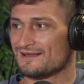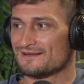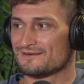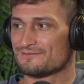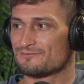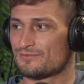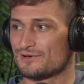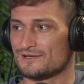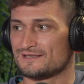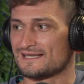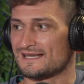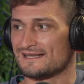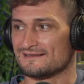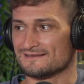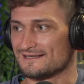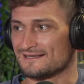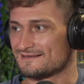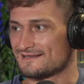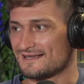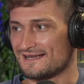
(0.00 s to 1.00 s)
pretend
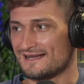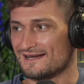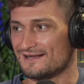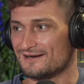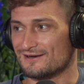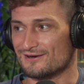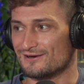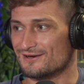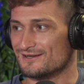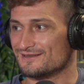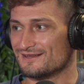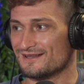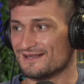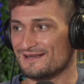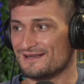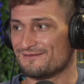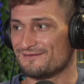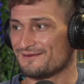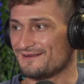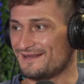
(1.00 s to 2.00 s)
like they had a hard
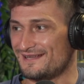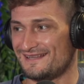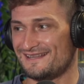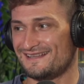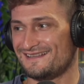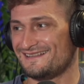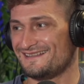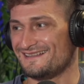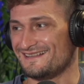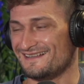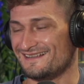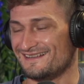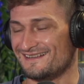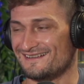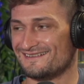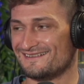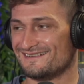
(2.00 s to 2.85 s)
life. Yeah, I